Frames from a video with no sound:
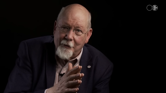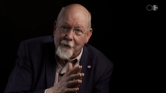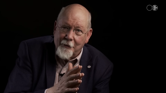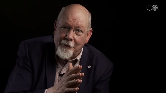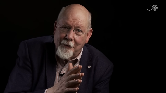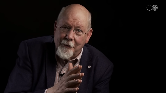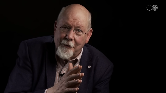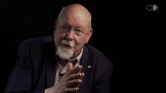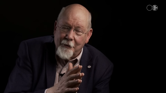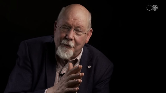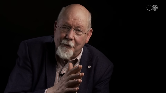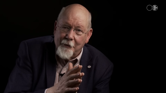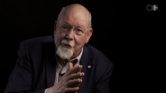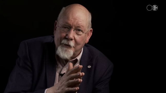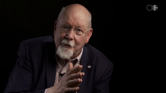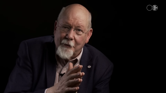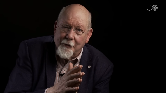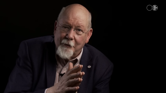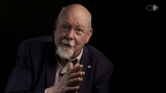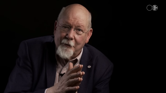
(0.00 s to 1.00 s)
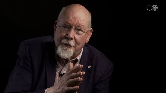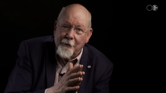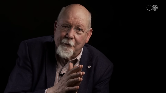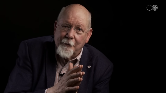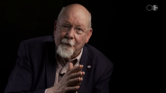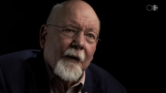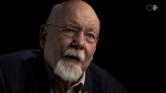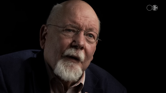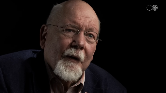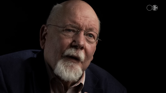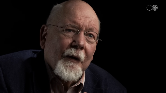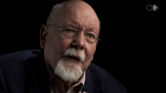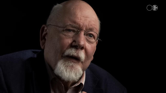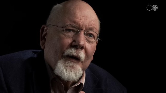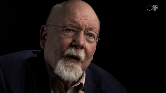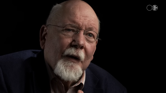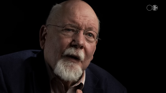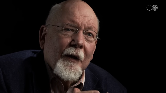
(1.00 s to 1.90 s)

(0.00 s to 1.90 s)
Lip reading: No one is speaking in this clip.